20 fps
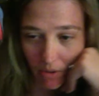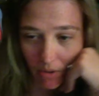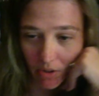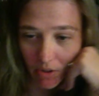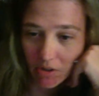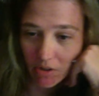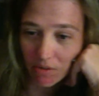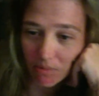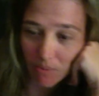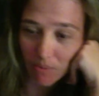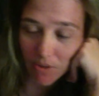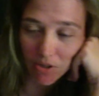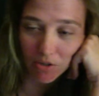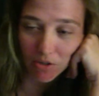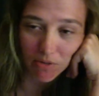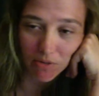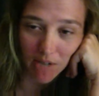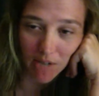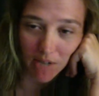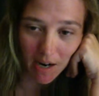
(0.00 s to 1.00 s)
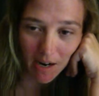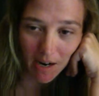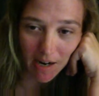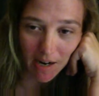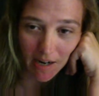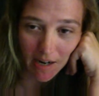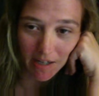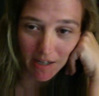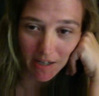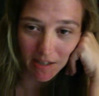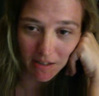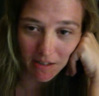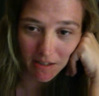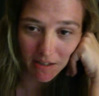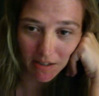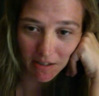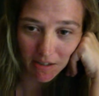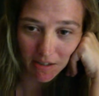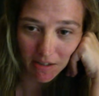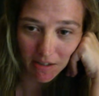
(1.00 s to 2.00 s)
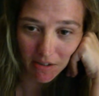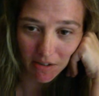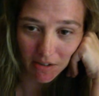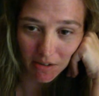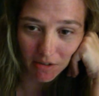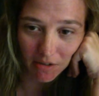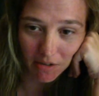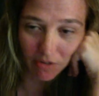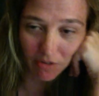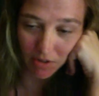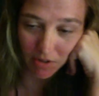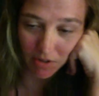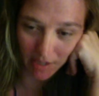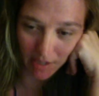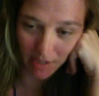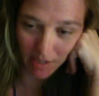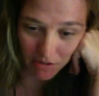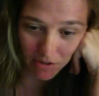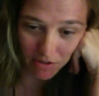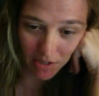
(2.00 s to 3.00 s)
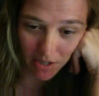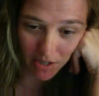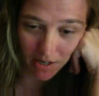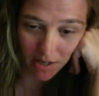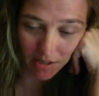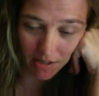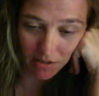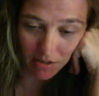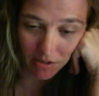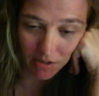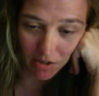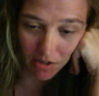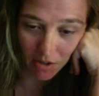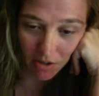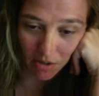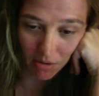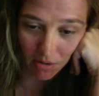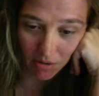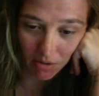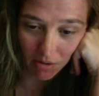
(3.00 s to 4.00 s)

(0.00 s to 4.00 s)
when you die, you go to the other side. So